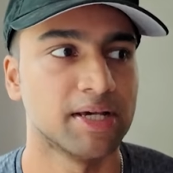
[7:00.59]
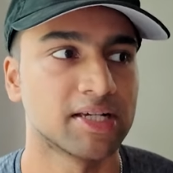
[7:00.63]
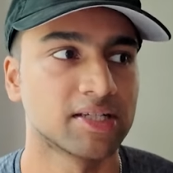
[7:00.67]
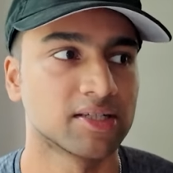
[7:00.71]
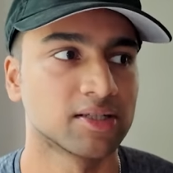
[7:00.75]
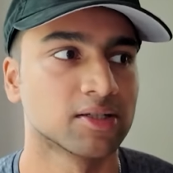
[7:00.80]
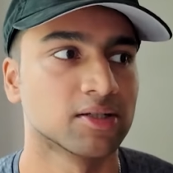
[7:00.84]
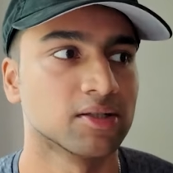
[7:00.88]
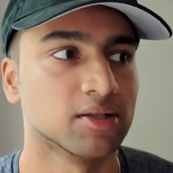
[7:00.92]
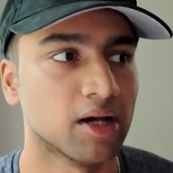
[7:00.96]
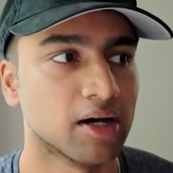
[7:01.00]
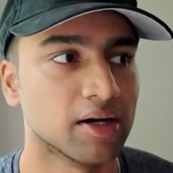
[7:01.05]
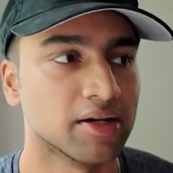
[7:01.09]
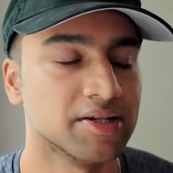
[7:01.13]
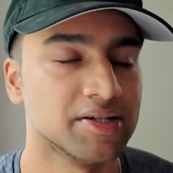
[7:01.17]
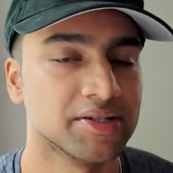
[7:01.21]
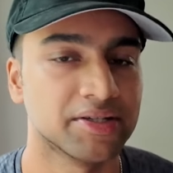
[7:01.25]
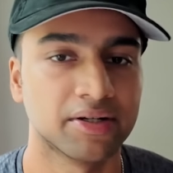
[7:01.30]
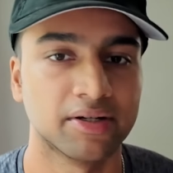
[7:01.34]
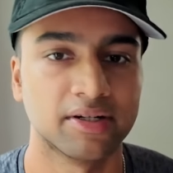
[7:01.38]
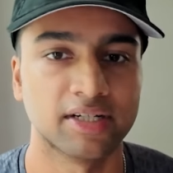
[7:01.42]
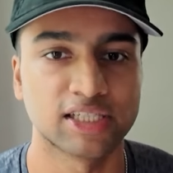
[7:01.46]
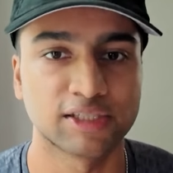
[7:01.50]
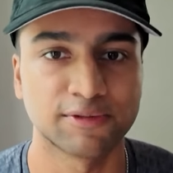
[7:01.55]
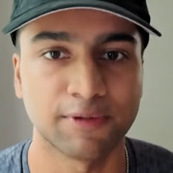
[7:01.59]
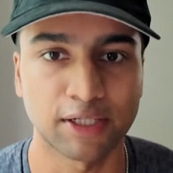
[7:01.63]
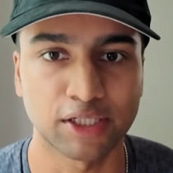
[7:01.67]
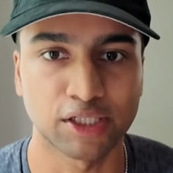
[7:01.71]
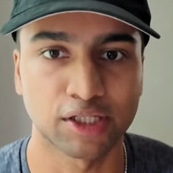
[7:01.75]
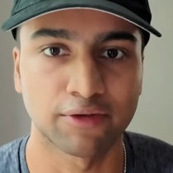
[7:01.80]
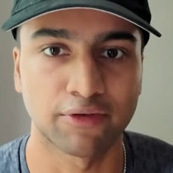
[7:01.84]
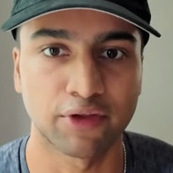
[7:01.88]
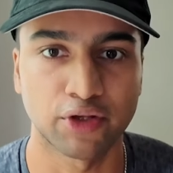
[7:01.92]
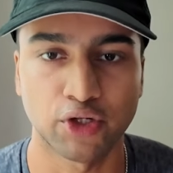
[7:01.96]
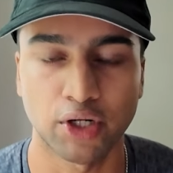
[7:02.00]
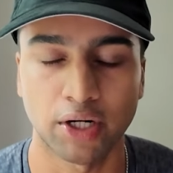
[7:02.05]
makes things a lot easier,
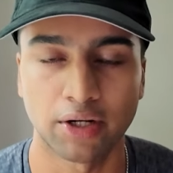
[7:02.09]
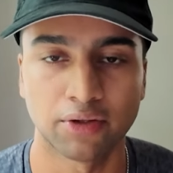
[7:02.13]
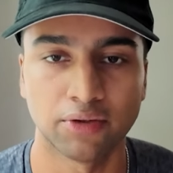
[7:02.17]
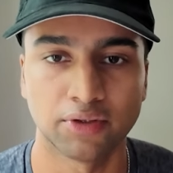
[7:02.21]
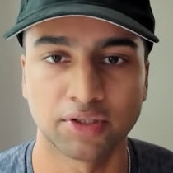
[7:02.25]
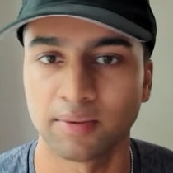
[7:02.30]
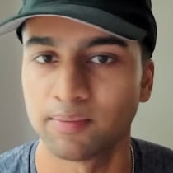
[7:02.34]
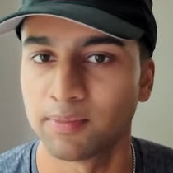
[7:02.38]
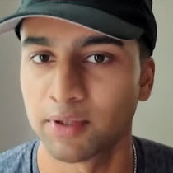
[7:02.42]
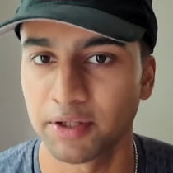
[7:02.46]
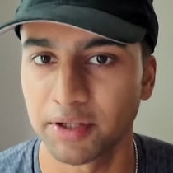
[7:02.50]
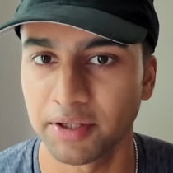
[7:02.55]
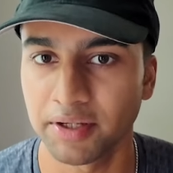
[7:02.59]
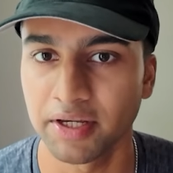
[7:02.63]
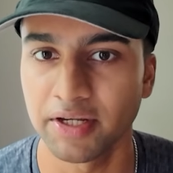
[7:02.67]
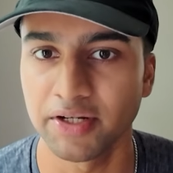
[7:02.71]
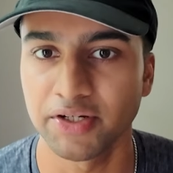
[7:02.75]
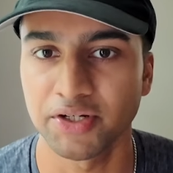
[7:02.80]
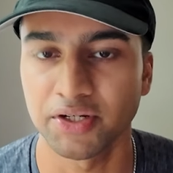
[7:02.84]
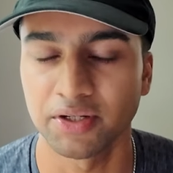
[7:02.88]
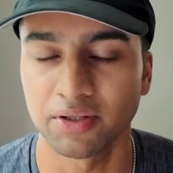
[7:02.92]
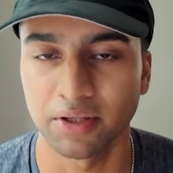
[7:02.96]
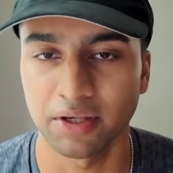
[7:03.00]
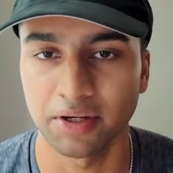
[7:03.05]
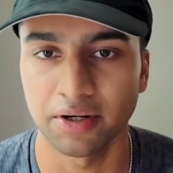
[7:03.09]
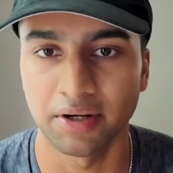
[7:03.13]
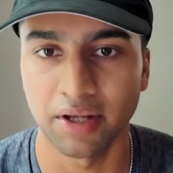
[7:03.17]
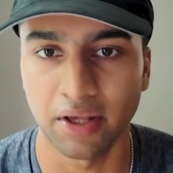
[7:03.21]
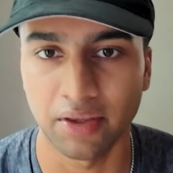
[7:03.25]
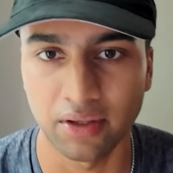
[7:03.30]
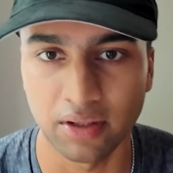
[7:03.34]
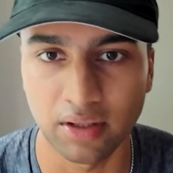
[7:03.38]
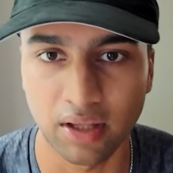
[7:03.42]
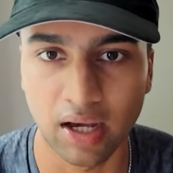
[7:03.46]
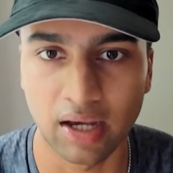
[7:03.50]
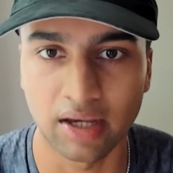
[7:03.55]
especially if they try to do some litigation later
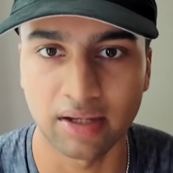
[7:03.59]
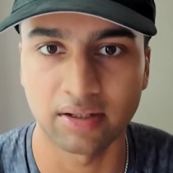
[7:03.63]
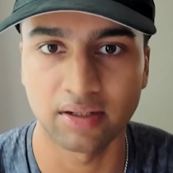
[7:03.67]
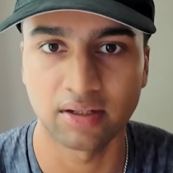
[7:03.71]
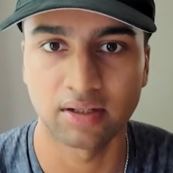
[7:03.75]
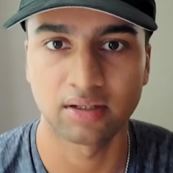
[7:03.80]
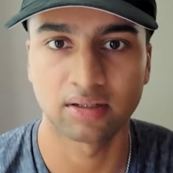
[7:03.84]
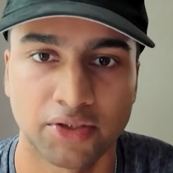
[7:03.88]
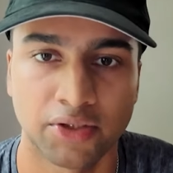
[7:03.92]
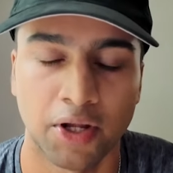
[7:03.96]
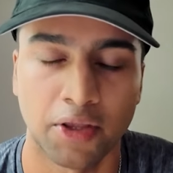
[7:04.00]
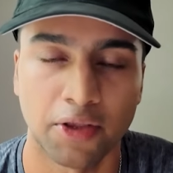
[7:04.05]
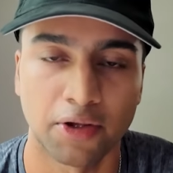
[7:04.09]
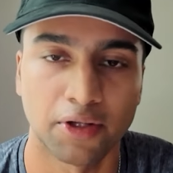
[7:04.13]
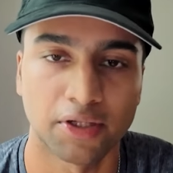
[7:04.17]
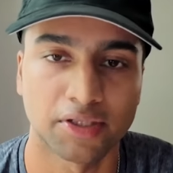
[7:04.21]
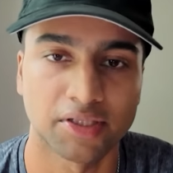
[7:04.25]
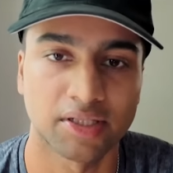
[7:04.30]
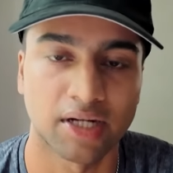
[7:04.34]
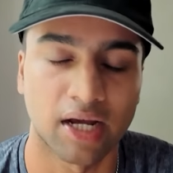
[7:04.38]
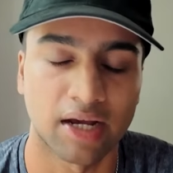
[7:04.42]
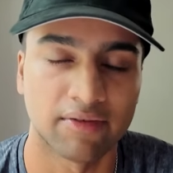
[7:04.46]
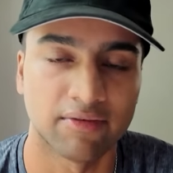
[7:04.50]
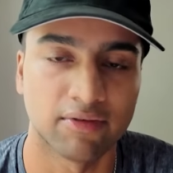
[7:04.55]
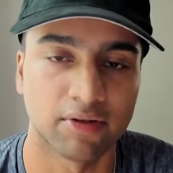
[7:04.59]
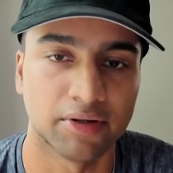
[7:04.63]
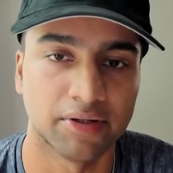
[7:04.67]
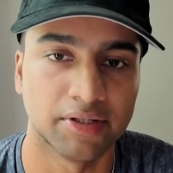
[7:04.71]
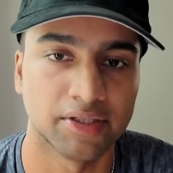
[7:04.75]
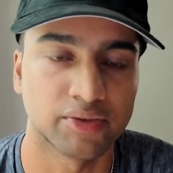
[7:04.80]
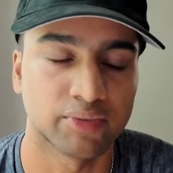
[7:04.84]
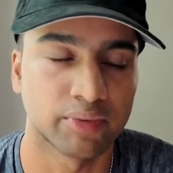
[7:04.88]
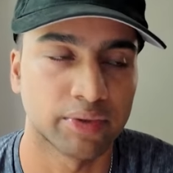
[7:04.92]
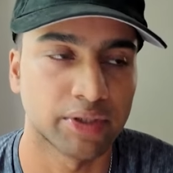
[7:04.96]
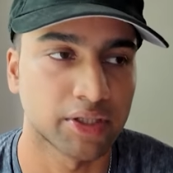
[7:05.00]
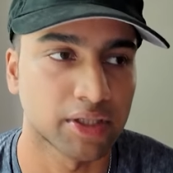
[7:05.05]
down the line. So another lesson I've learned
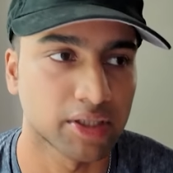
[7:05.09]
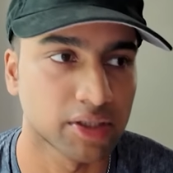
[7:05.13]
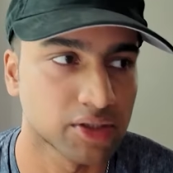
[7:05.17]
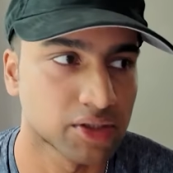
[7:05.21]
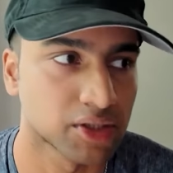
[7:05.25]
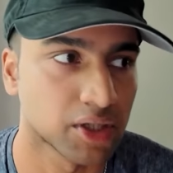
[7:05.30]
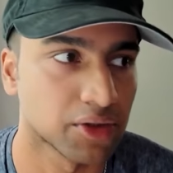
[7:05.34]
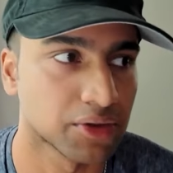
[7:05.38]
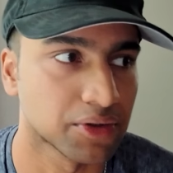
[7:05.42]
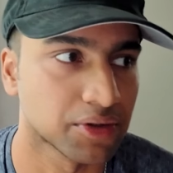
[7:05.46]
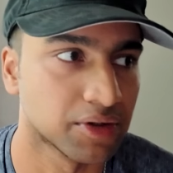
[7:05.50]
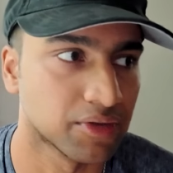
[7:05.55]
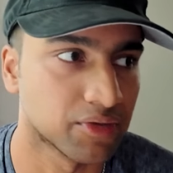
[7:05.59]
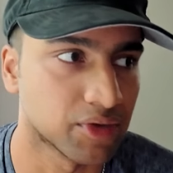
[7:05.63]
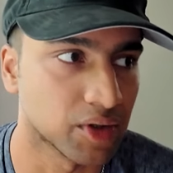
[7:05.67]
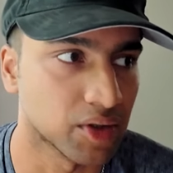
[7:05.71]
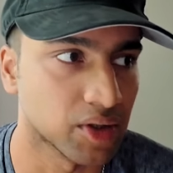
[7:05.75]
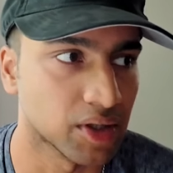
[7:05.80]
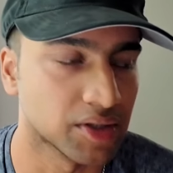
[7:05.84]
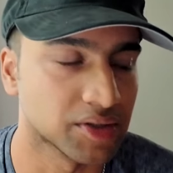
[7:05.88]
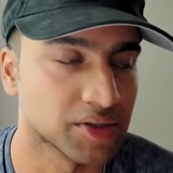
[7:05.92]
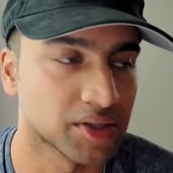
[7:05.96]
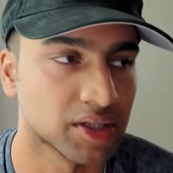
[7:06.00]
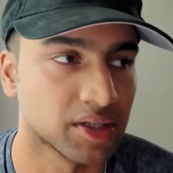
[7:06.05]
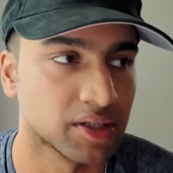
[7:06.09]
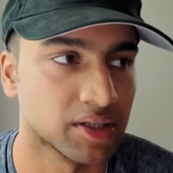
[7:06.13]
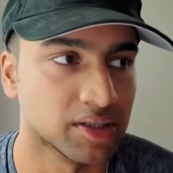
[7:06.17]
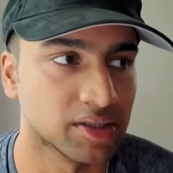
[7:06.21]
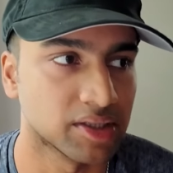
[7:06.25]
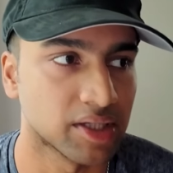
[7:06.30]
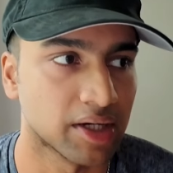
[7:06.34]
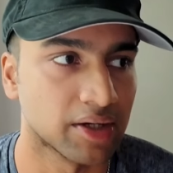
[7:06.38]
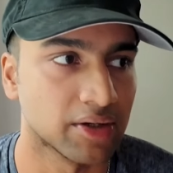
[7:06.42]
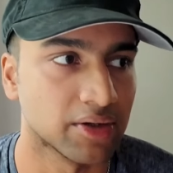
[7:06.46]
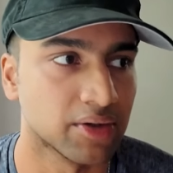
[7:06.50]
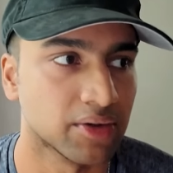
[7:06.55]
is when you're consulting or freelancing is
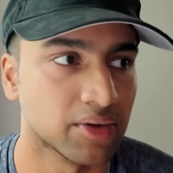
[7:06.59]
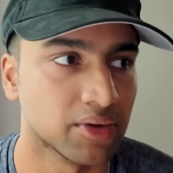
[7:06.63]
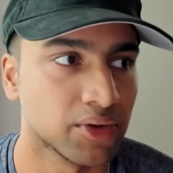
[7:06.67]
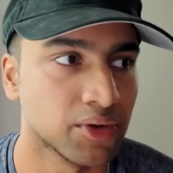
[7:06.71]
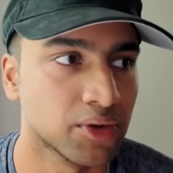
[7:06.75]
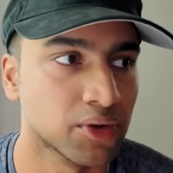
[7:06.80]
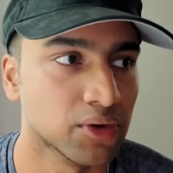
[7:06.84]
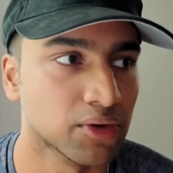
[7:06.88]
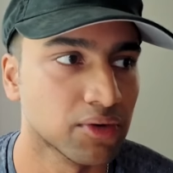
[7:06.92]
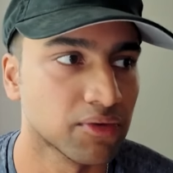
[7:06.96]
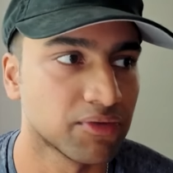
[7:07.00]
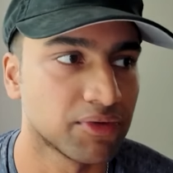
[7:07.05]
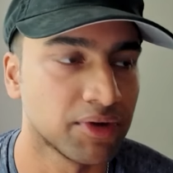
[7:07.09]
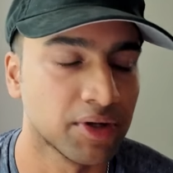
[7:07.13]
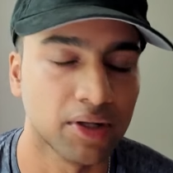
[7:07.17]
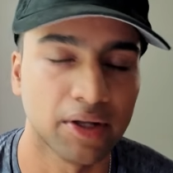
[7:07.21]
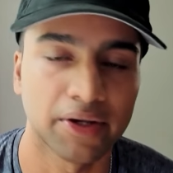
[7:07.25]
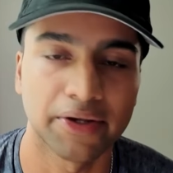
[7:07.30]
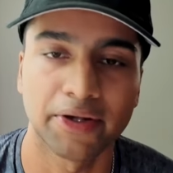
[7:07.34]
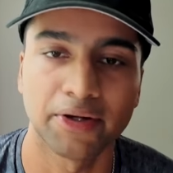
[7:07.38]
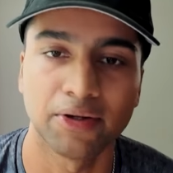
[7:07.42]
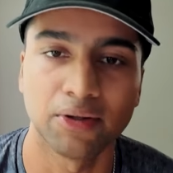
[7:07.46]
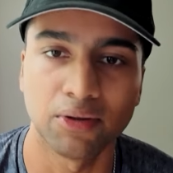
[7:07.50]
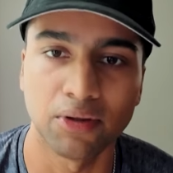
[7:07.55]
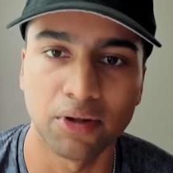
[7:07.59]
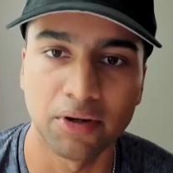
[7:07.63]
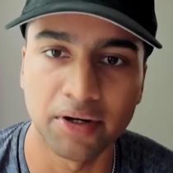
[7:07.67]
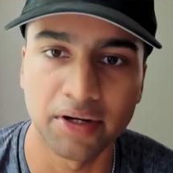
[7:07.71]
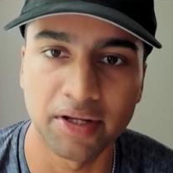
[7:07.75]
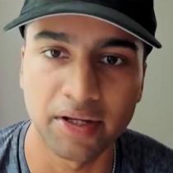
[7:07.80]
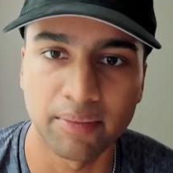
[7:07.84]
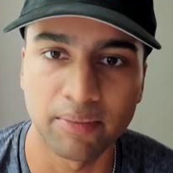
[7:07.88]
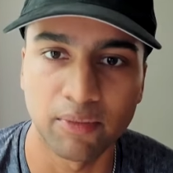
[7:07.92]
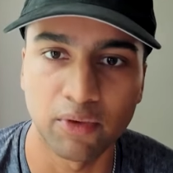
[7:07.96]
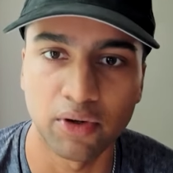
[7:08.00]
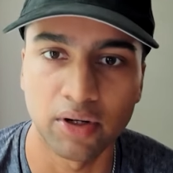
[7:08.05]
that you don't feel like you're
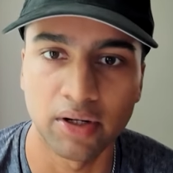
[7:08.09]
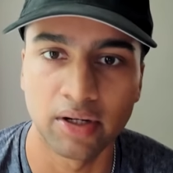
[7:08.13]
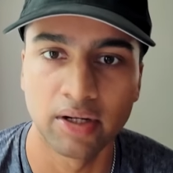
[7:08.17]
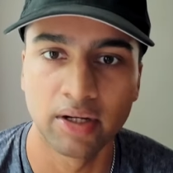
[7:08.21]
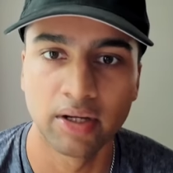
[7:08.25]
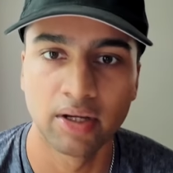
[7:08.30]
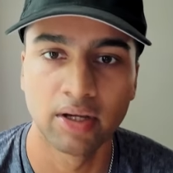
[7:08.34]
learning more.